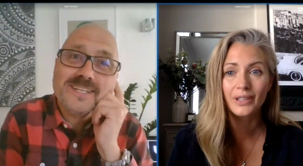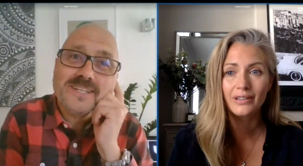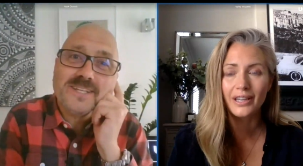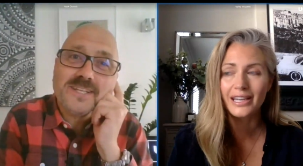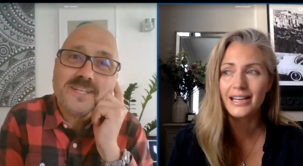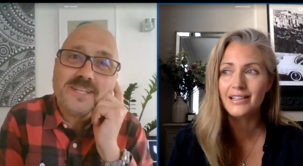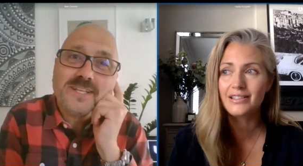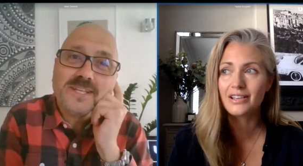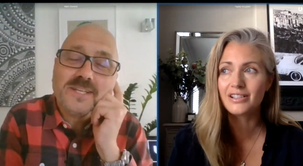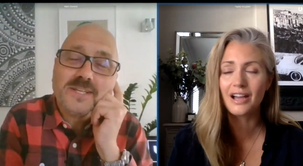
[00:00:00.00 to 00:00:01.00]
Speaker 1: he
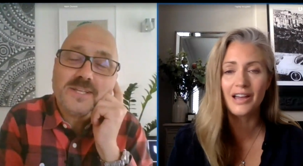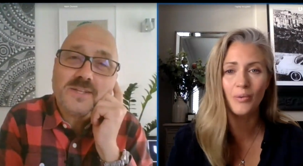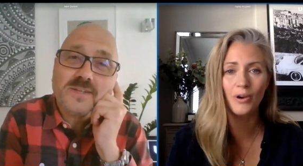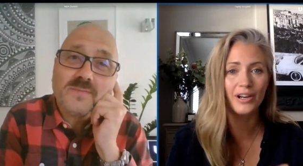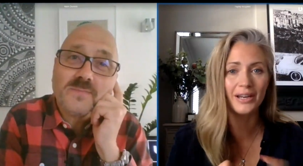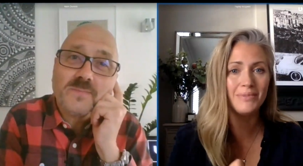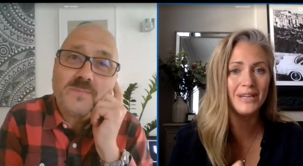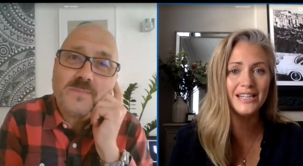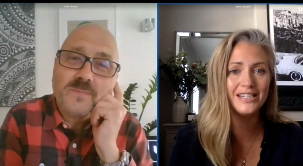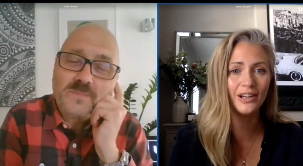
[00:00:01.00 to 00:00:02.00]
doesn't either work in
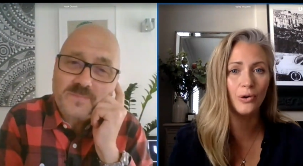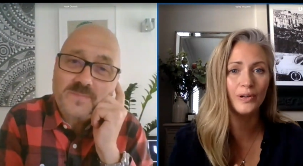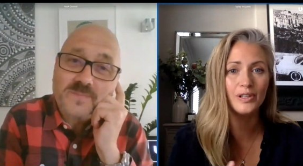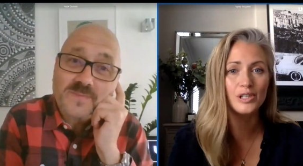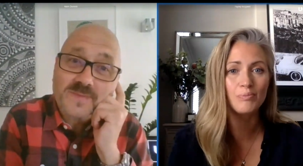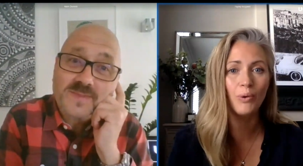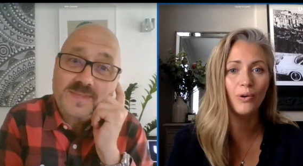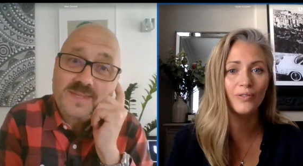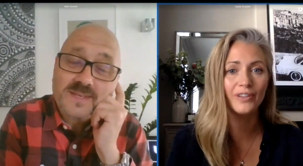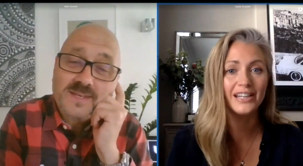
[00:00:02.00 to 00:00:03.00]
media or in
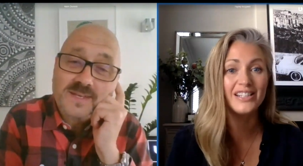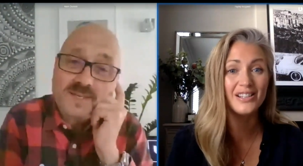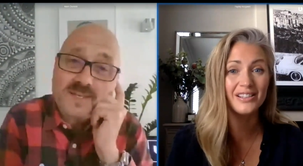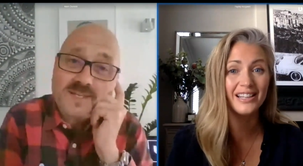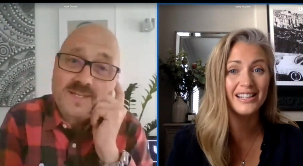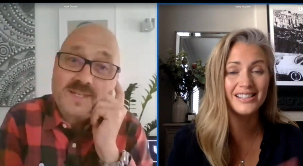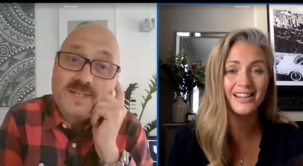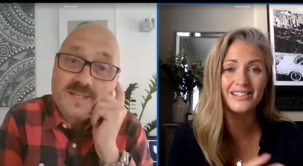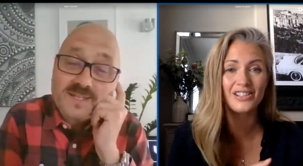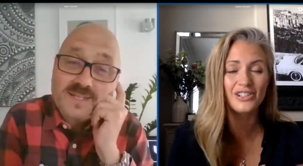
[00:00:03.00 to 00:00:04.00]
sport, and he doesn't. And it's
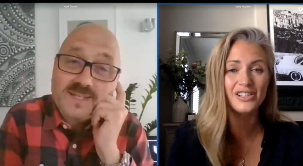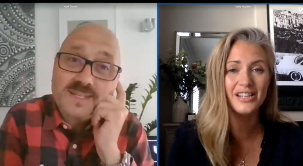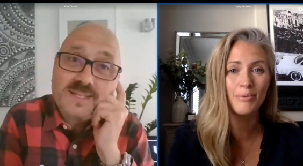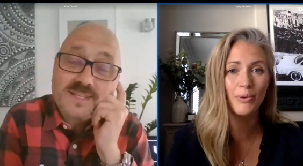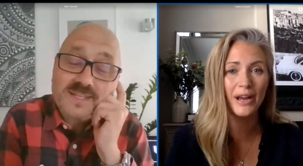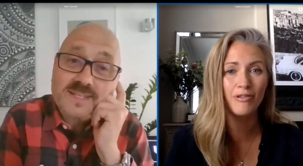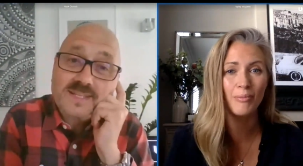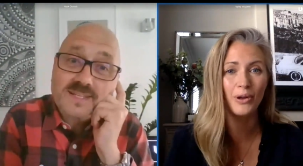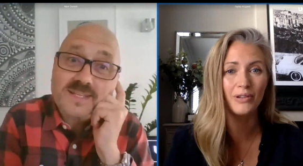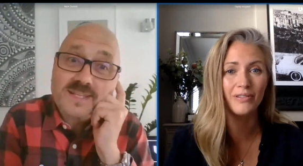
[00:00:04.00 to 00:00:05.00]
nice to just step away
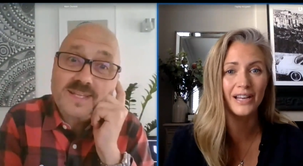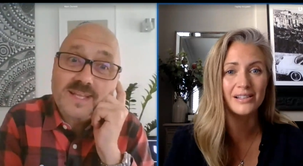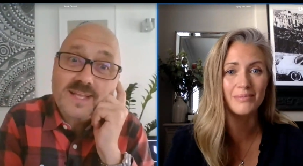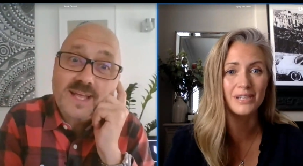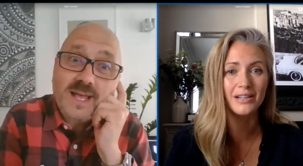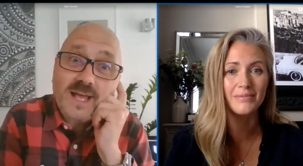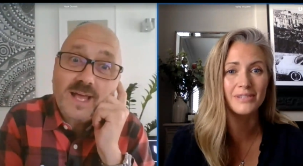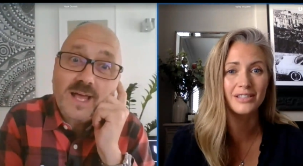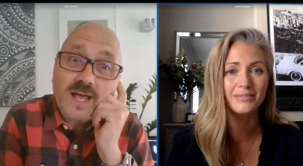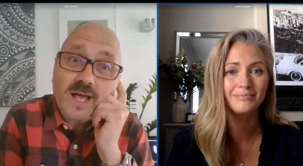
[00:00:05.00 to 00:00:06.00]
from all of that
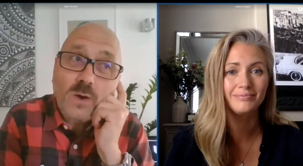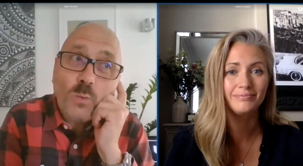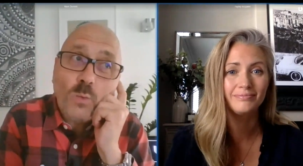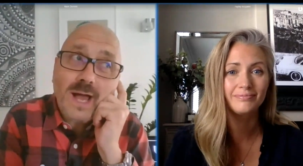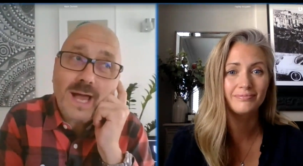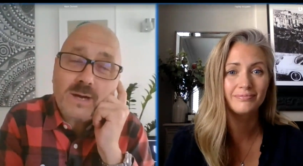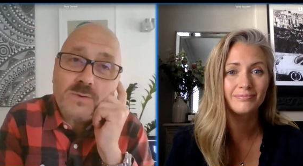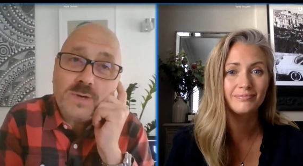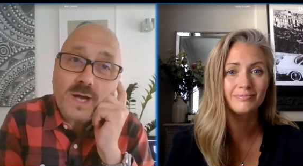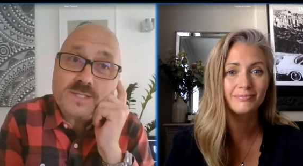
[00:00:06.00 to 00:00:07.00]
sometimes.
Speaker 2: Wow.
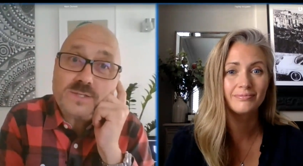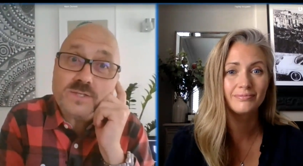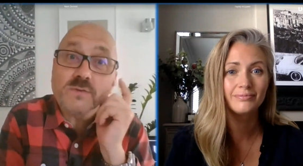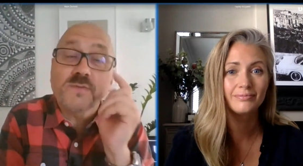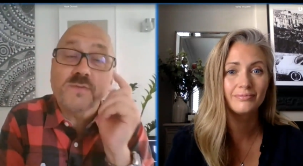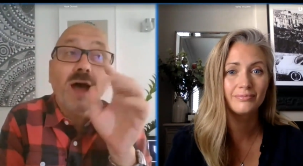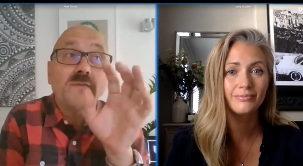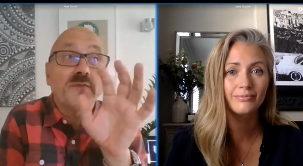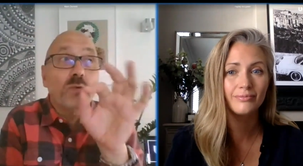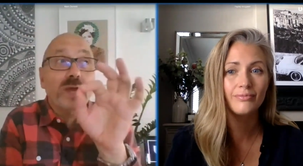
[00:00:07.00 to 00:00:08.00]
So that's
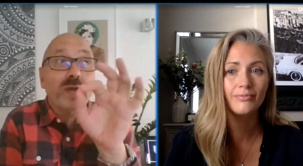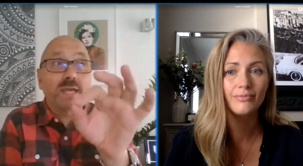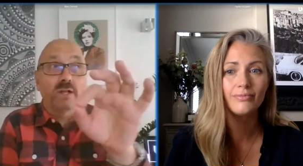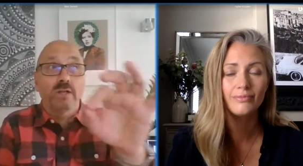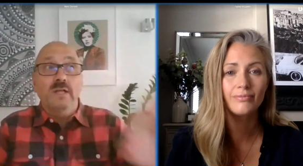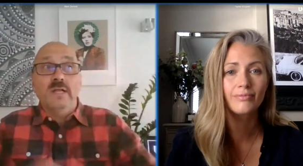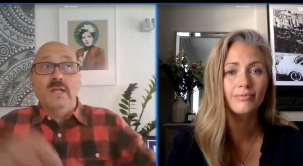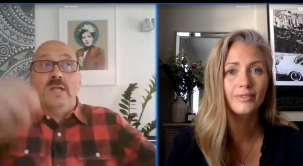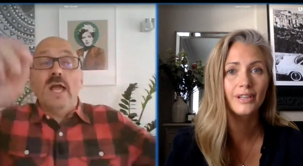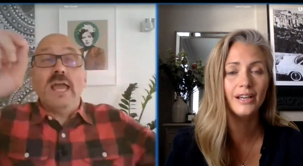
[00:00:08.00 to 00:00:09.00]
real.
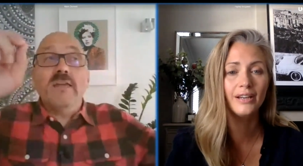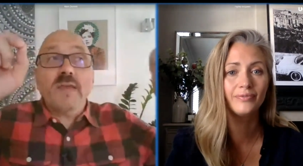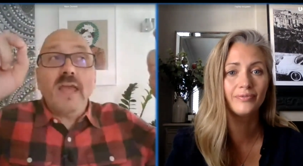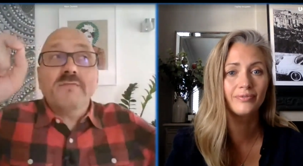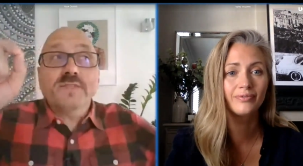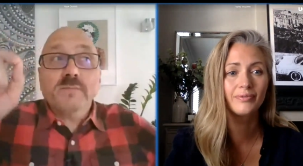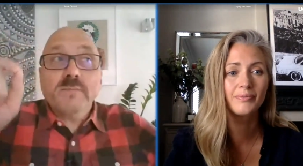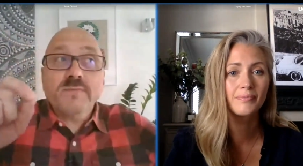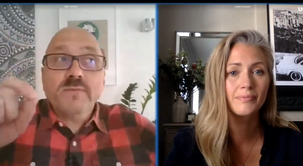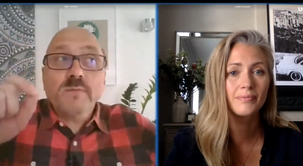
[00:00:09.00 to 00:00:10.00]
Yeah. If
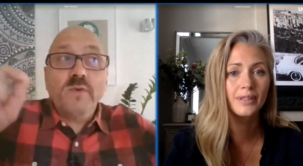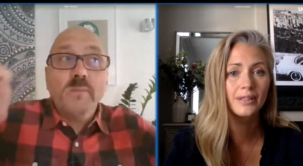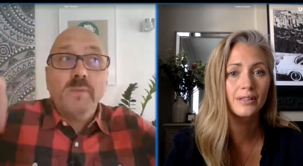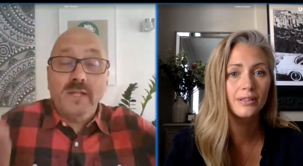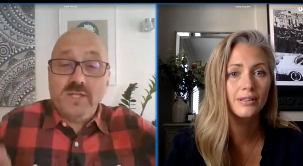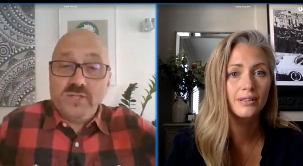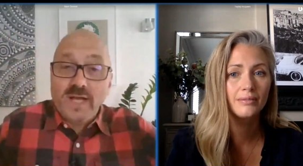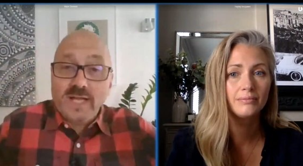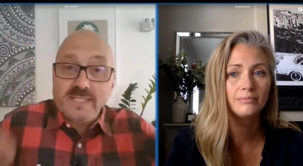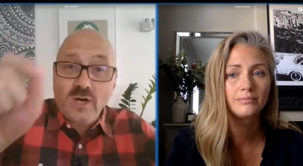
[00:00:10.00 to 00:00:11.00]
somebody from football had tried
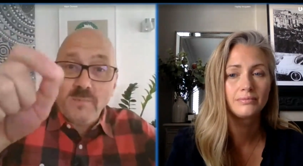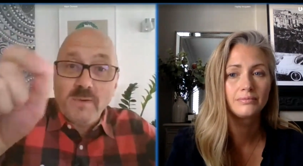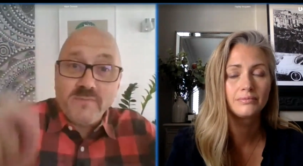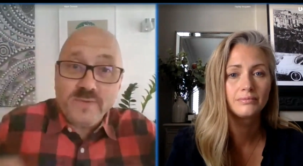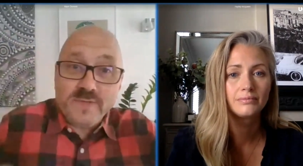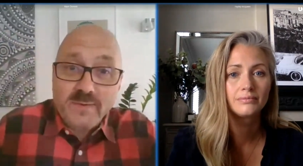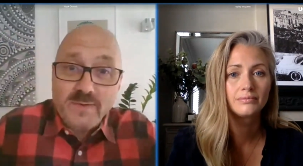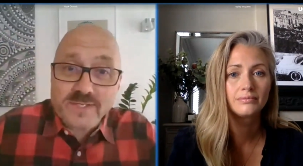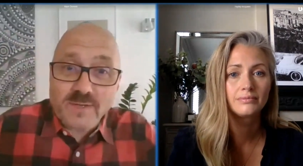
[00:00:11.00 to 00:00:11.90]
to pop off with you at some